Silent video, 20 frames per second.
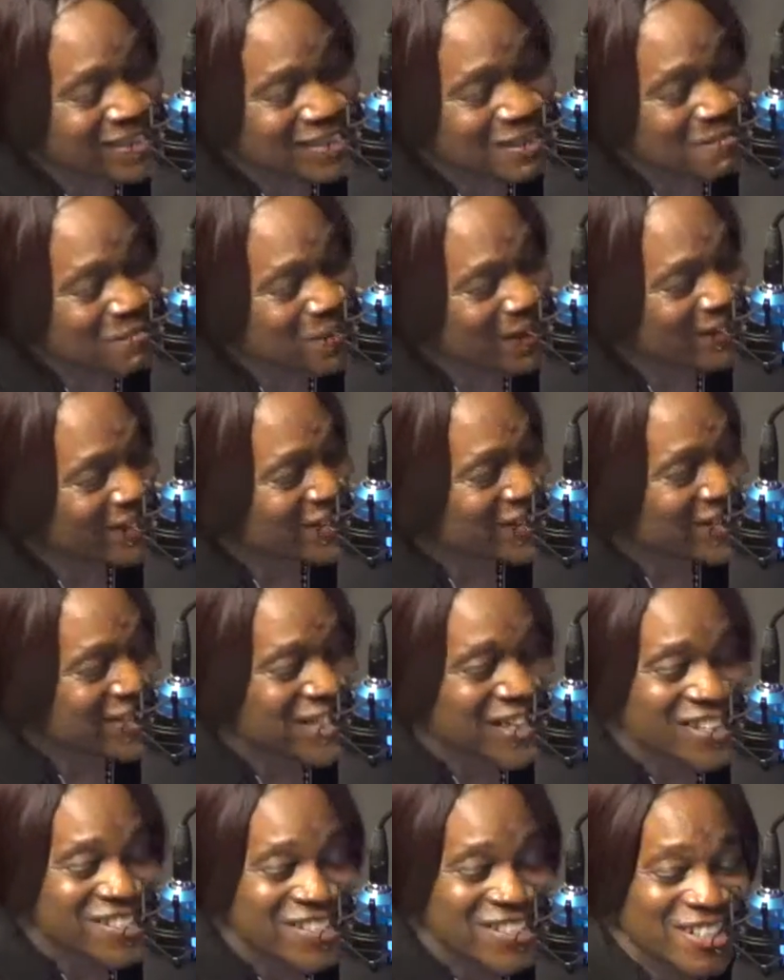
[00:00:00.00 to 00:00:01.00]
the mother
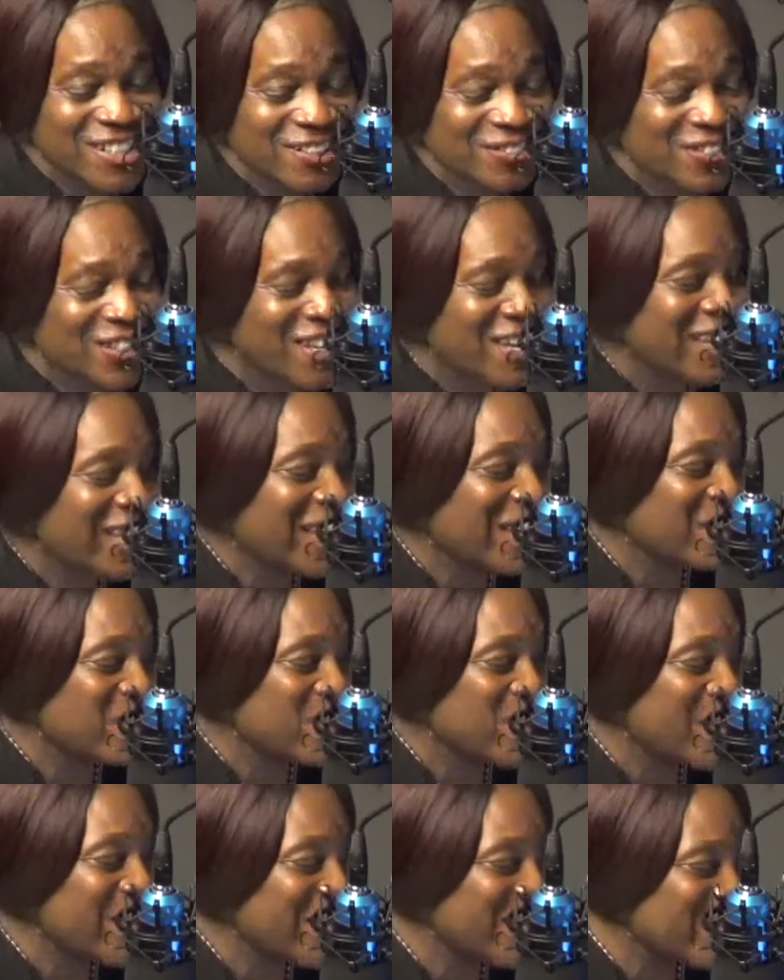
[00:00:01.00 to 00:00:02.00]
station of King and
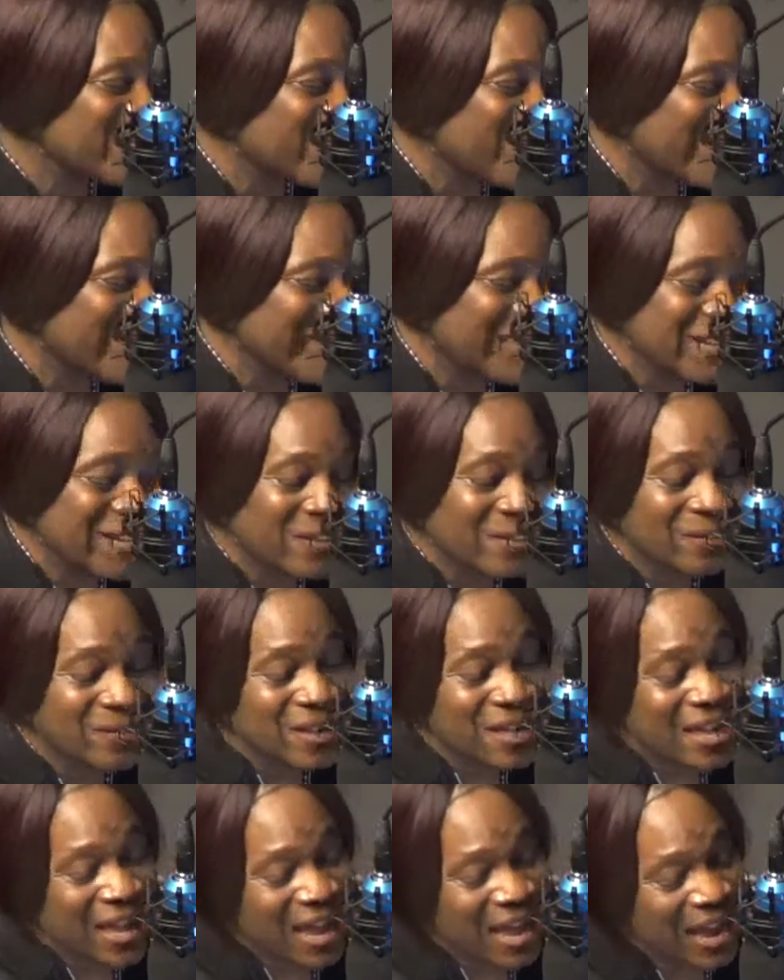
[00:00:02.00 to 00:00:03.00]
Queen Radio
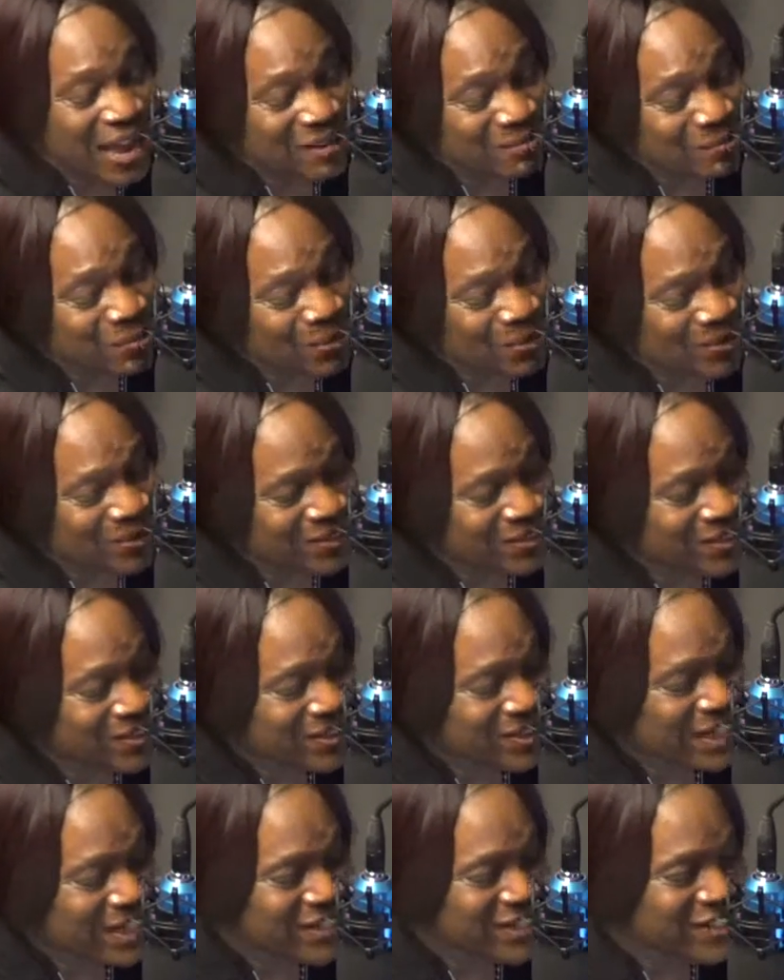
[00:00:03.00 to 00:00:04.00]
and Brooklyn
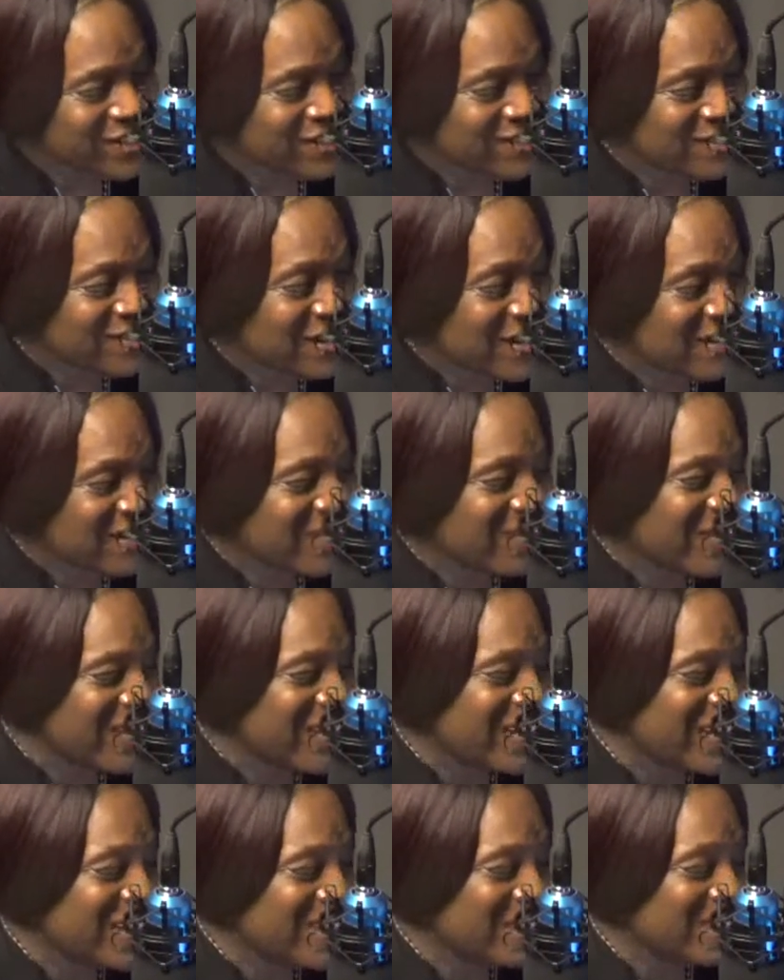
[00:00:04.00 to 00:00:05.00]
Station
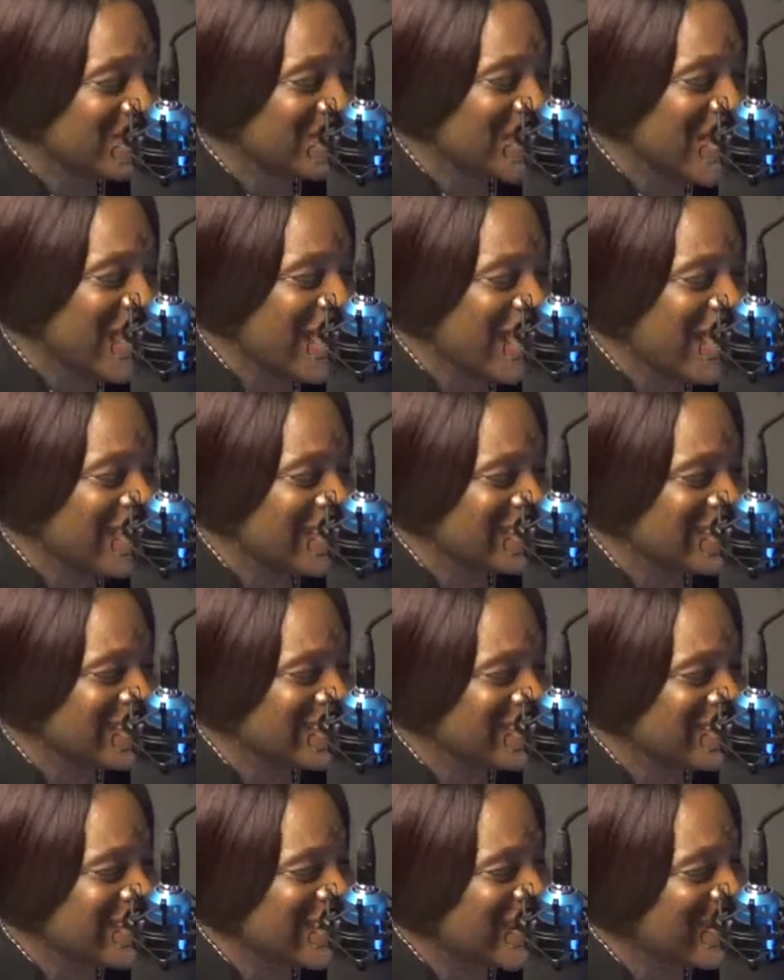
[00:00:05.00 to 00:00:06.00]
Radio. There
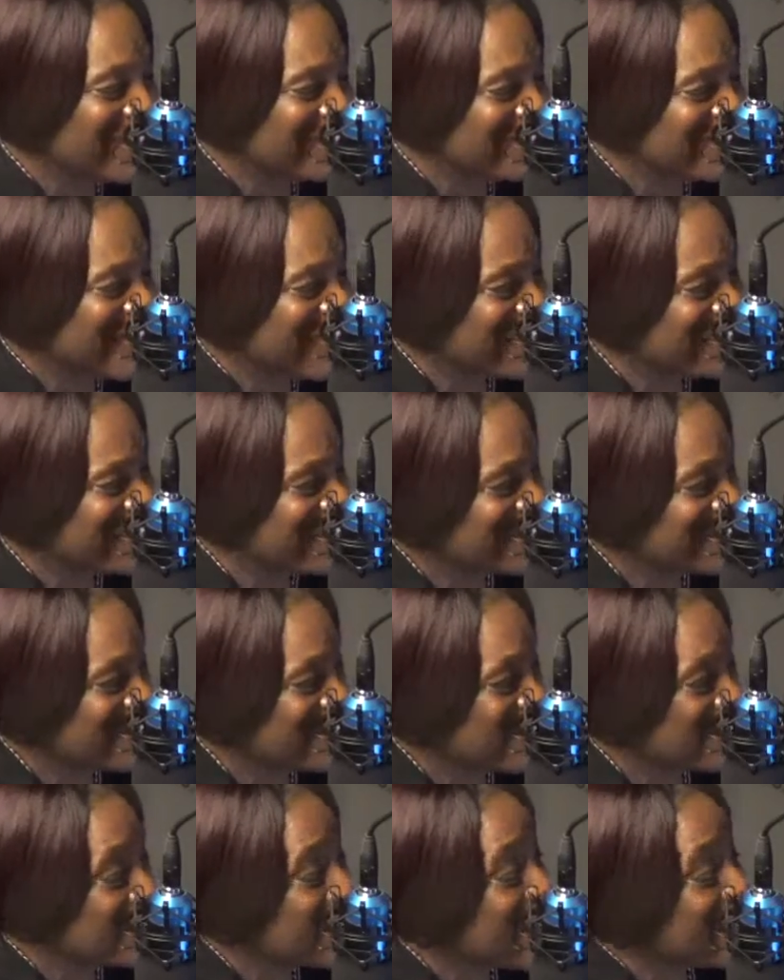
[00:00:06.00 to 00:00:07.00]
you go.
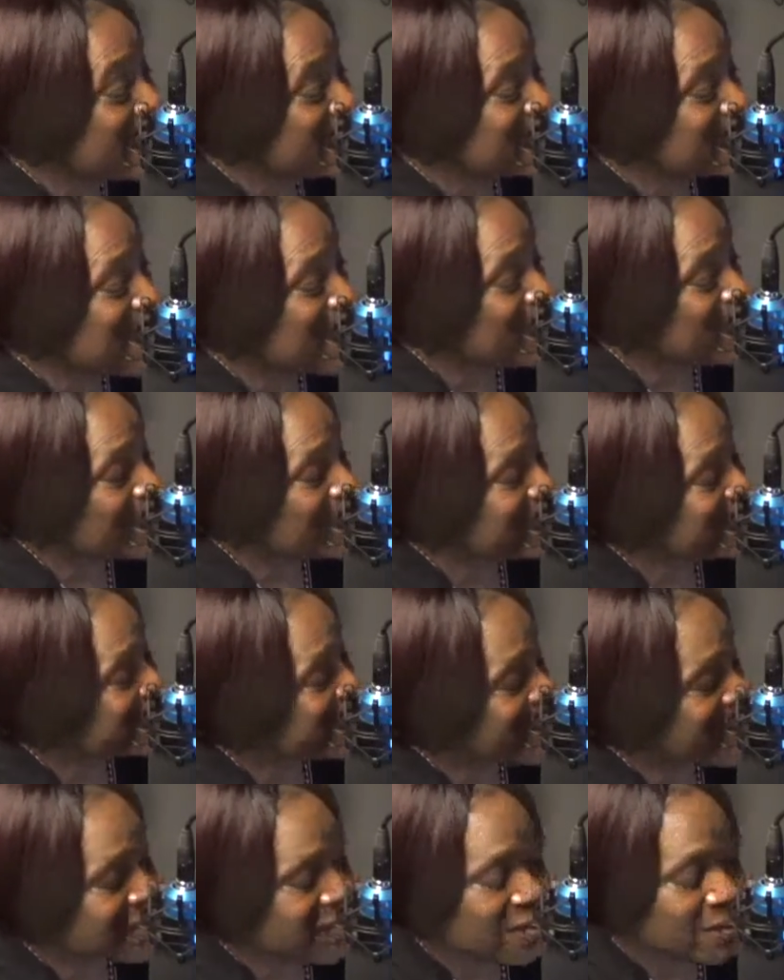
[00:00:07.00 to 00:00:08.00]
So I want to
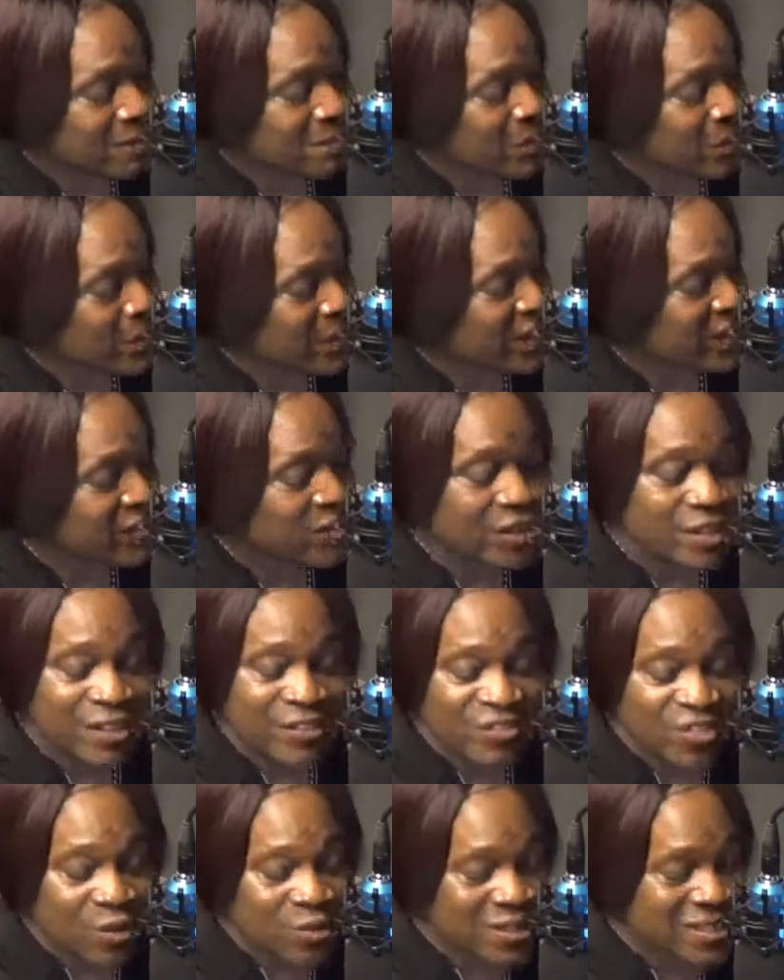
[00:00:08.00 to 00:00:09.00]
say a good morning to
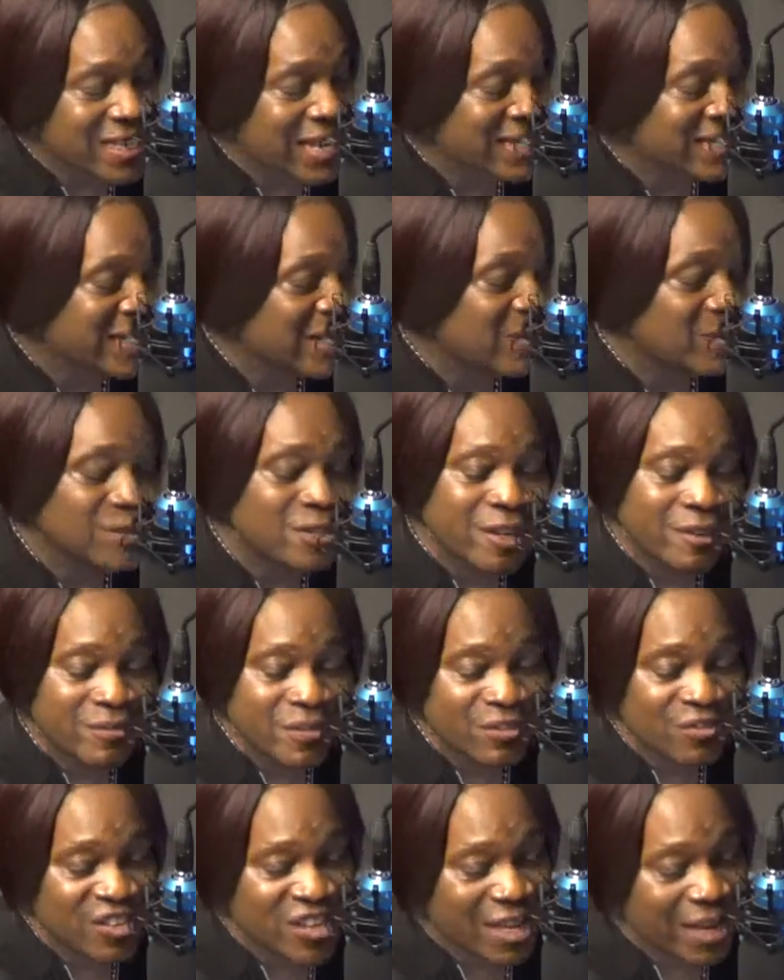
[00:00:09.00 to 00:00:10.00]
you folks out there on
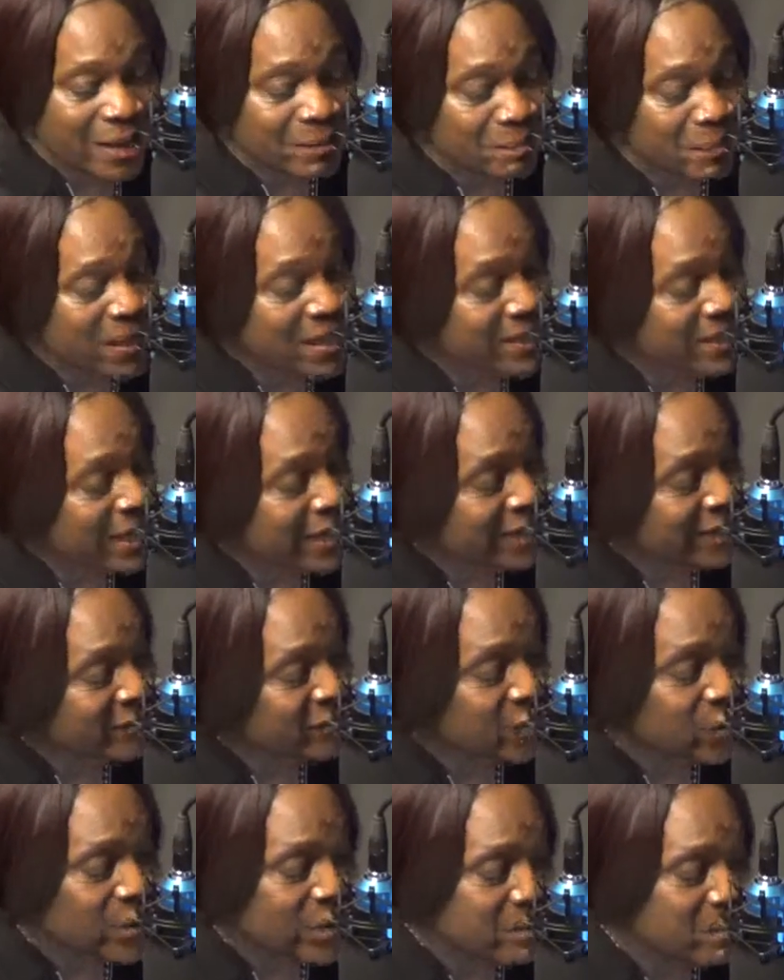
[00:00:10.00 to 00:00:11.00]
WVIP
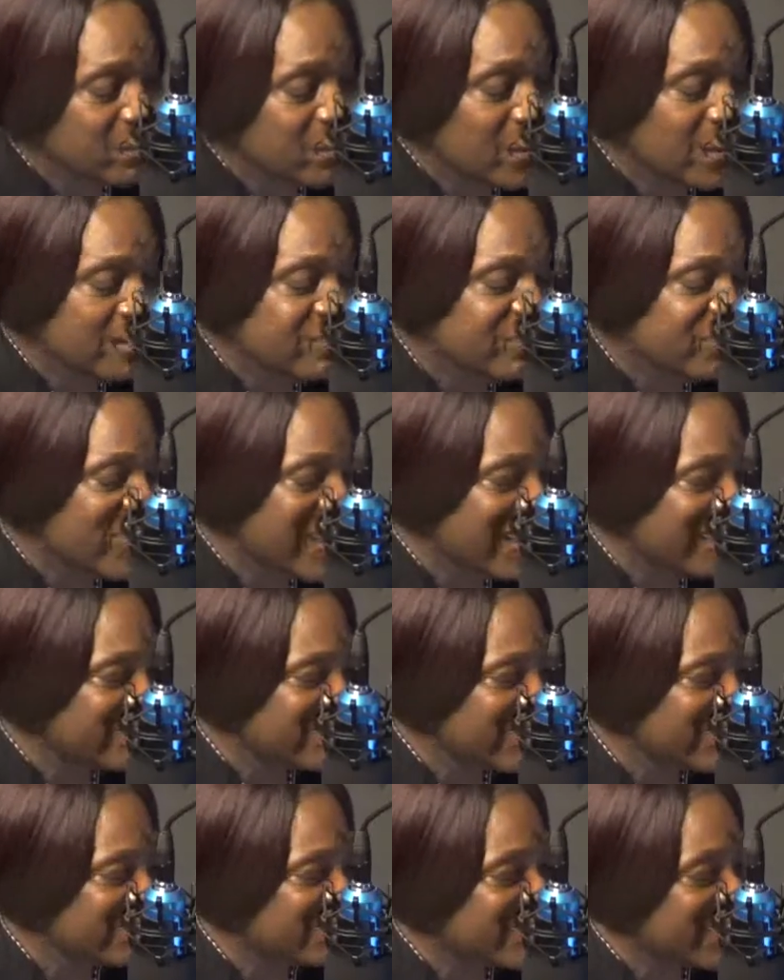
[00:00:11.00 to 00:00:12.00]

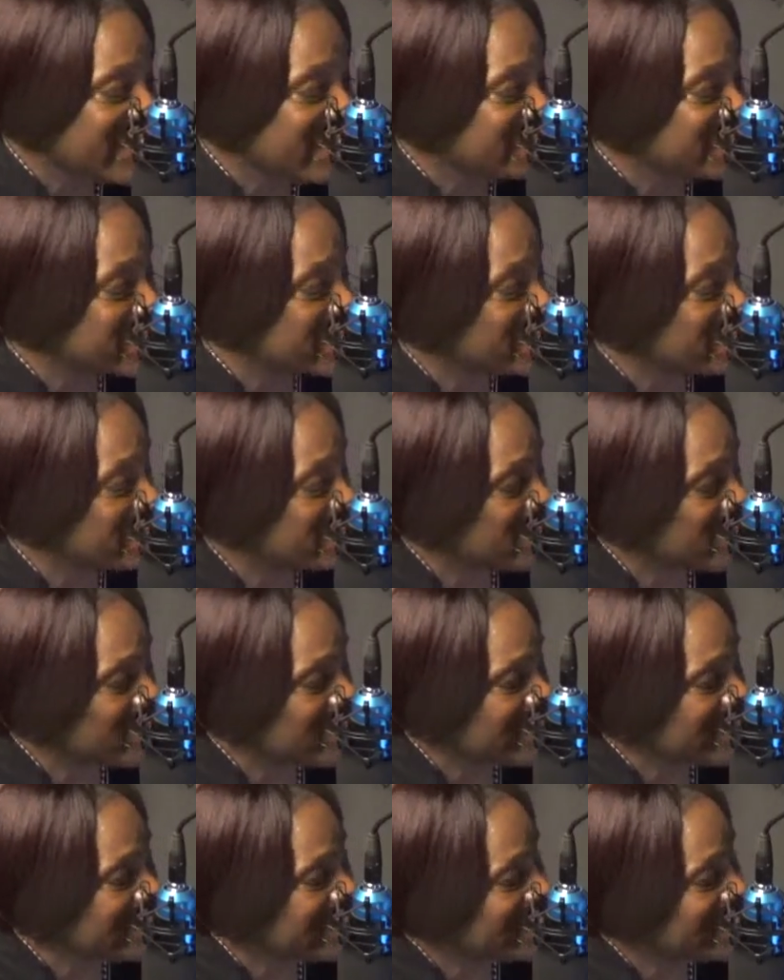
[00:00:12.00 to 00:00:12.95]
93.5 FM. Good morning to